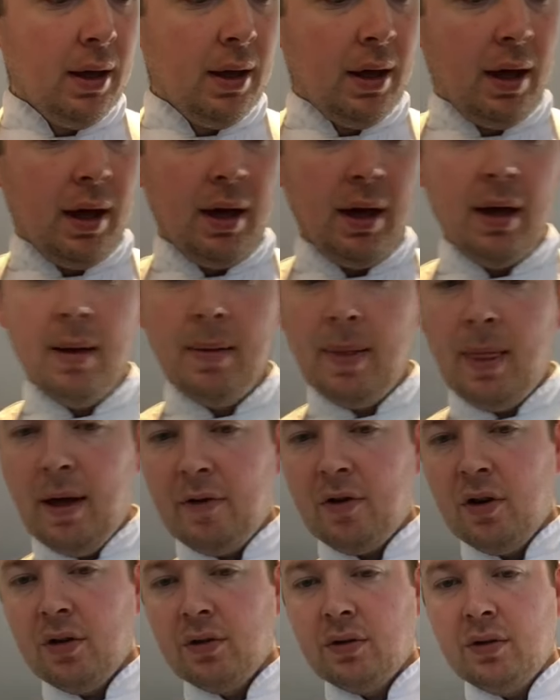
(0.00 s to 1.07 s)
I've
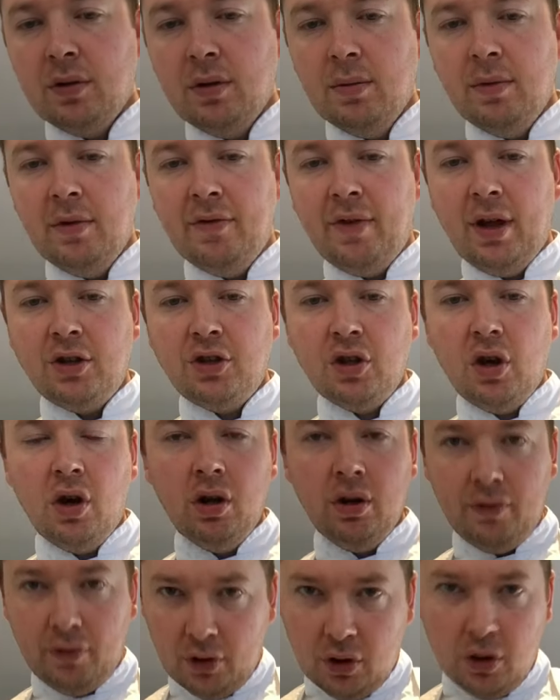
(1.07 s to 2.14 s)
got some veg oil
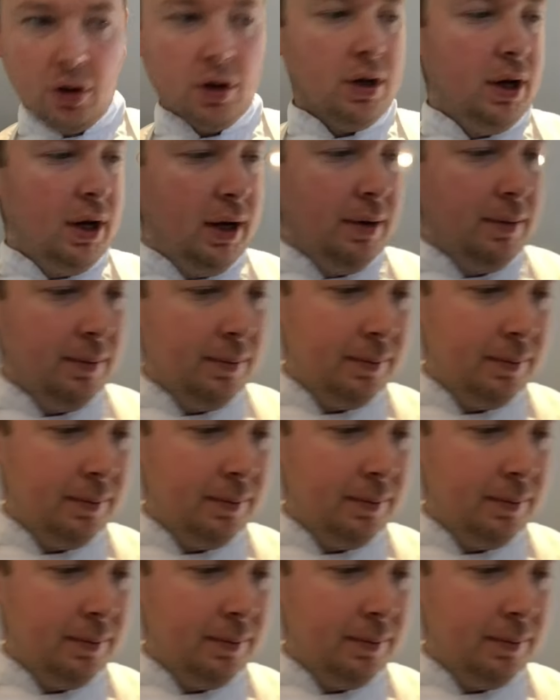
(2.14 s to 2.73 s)
for cooking in.